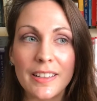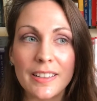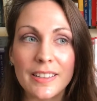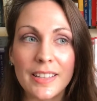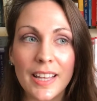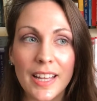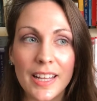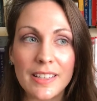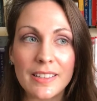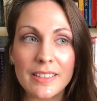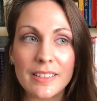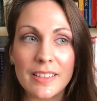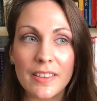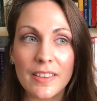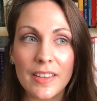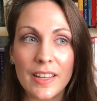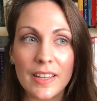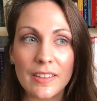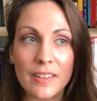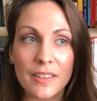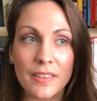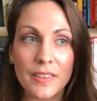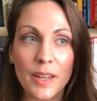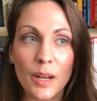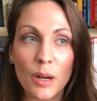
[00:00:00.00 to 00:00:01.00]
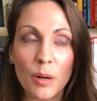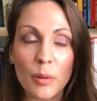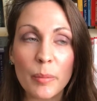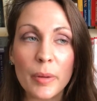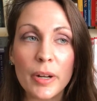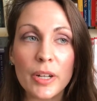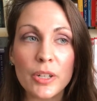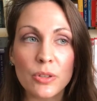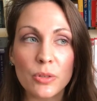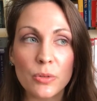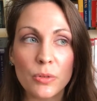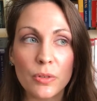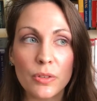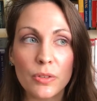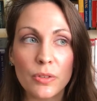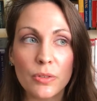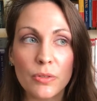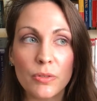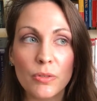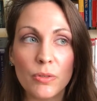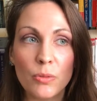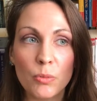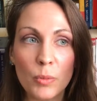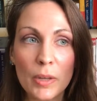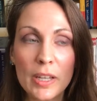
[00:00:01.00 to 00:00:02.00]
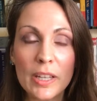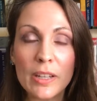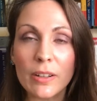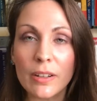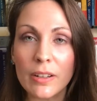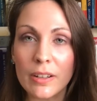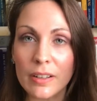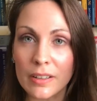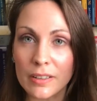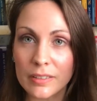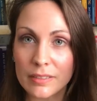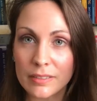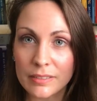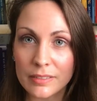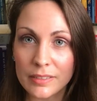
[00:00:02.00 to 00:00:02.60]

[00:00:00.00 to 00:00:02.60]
tends to think that they're much weaker,